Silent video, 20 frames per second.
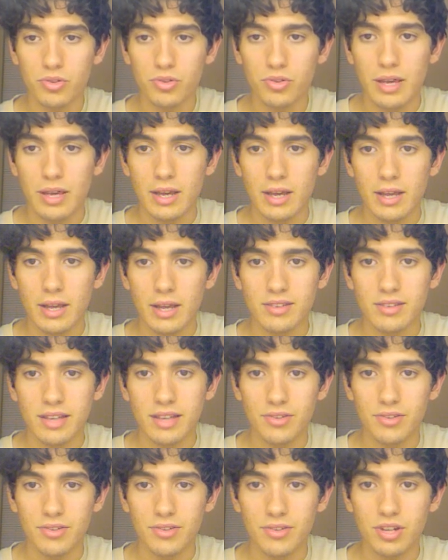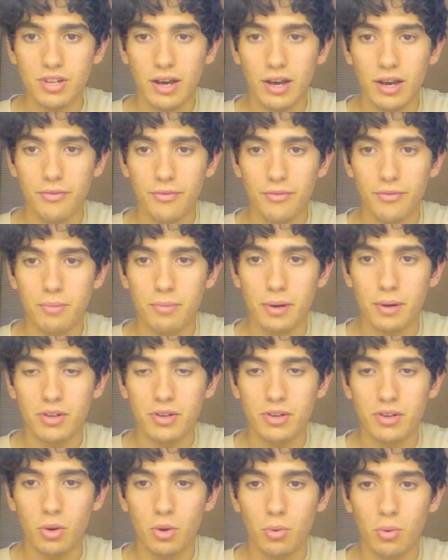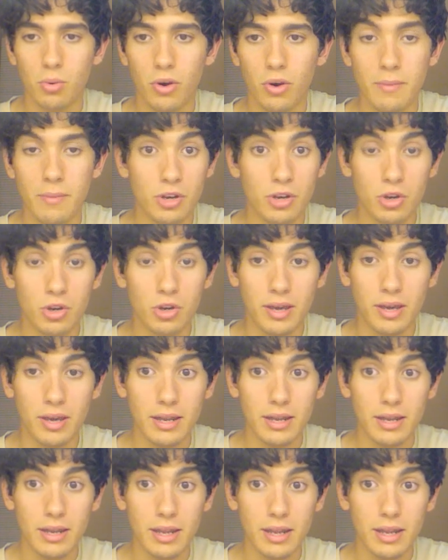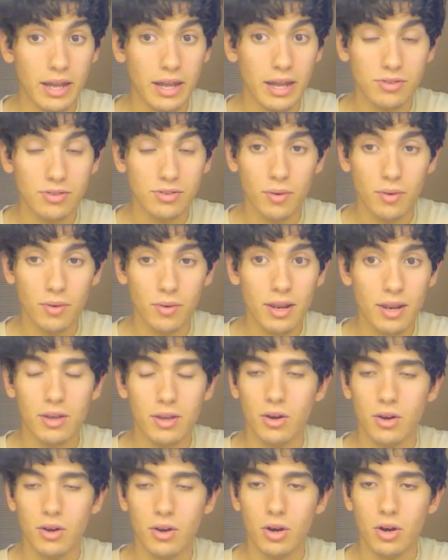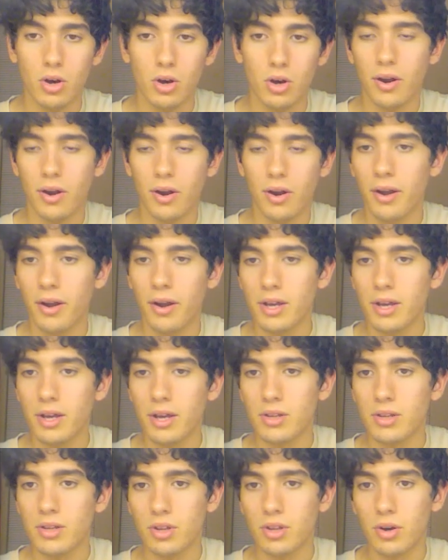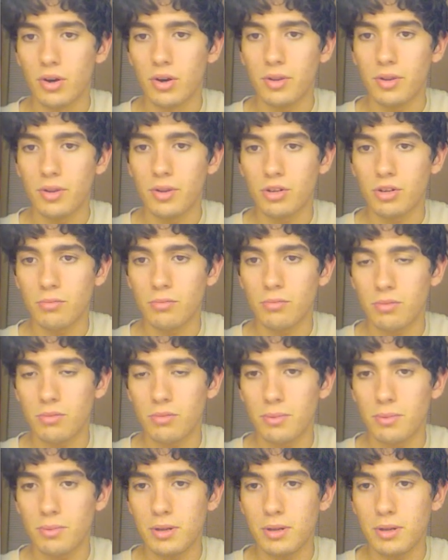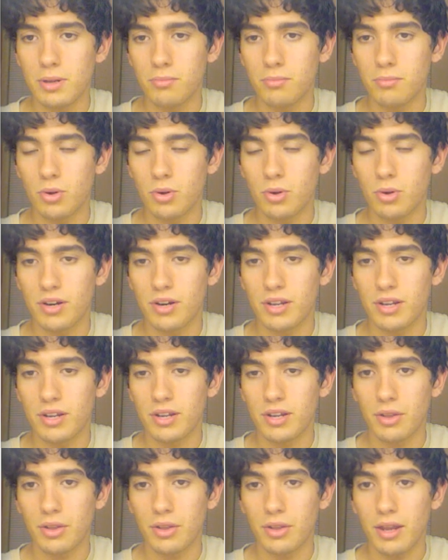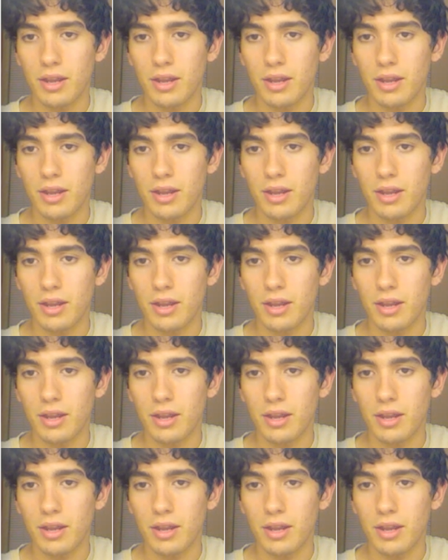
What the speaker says: That sounds tough, but don't worry, we've been doing it in class already all year. So this shouldn't be too hard to calculate.